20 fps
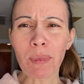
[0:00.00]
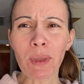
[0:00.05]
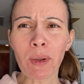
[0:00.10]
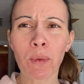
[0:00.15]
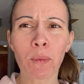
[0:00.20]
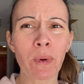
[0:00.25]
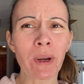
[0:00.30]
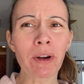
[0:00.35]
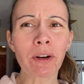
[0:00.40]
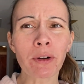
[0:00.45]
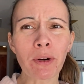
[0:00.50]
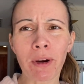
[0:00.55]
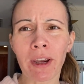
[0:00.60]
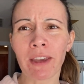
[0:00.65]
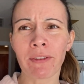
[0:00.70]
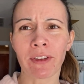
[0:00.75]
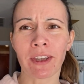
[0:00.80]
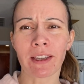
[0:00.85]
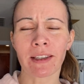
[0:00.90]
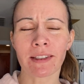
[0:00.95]
weird
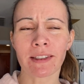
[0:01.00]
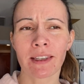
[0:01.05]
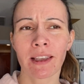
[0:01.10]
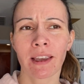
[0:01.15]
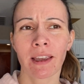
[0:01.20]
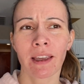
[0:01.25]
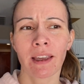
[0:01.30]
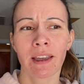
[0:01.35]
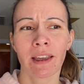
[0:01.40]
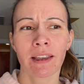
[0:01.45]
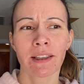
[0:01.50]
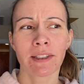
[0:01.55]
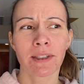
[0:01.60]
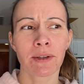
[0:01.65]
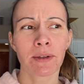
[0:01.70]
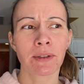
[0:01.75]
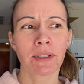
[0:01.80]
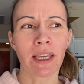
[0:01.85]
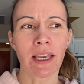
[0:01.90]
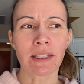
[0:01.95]
cravings. So
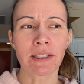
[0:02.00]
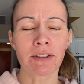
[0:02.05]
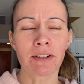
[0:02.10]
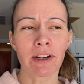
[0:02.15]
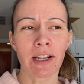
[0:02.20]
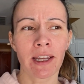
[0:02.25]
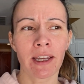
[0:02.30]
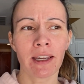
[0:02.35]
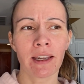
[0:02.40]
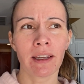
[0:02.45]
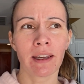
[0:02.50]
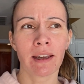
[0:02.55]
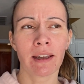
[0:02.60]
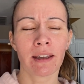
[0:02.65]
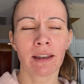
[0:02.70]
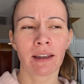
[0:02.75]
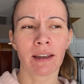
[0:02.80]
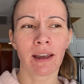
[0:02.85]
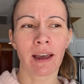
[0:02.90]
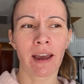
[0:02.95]
yesterday
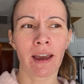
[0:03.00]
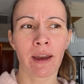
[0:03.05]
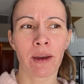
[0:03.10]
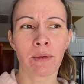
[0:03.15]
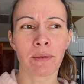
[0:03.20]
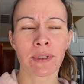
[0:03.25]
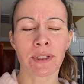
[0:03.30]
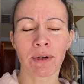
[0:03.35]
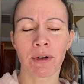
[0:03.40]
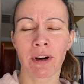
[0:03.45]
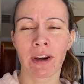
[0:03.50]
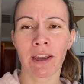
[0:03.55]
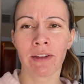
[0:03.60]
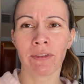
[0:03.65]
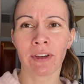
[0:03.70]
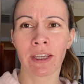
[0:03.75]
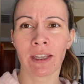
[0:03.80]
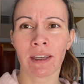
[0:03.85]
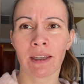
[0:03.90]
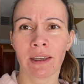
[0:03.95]
I was
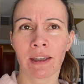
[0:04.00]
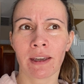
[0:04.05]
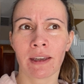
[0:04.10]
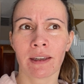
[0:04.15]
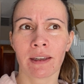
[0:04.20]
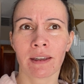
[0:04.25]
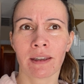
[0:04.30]
craving